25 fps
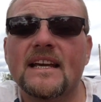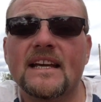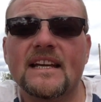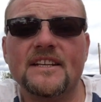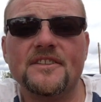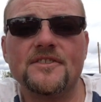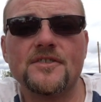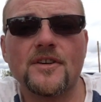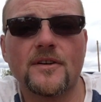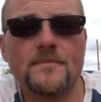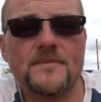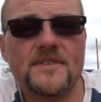
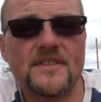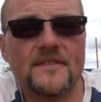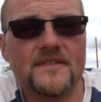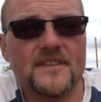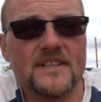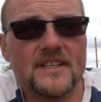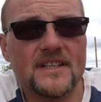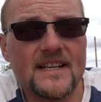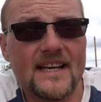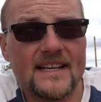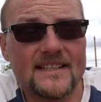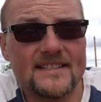In terms of
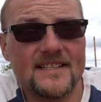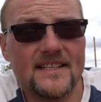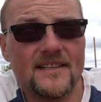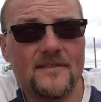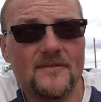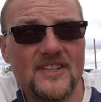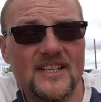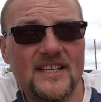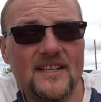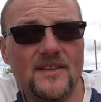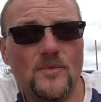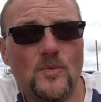
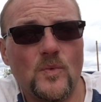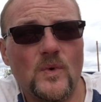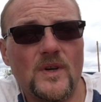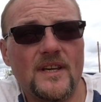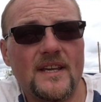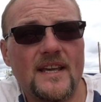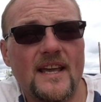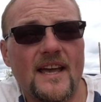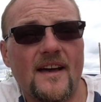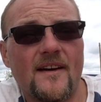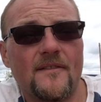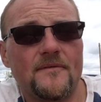connectivity,
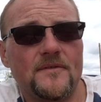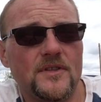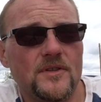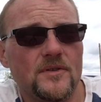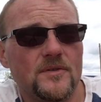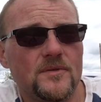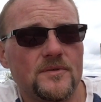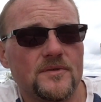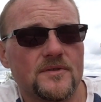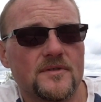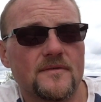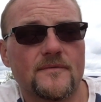we have
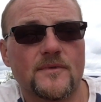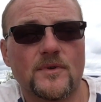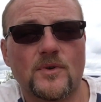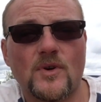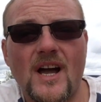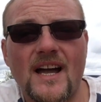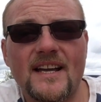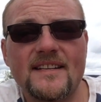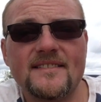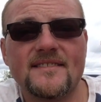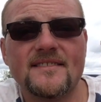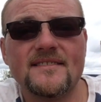used
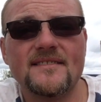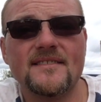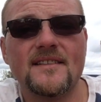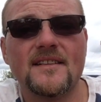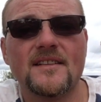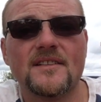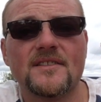Verizon,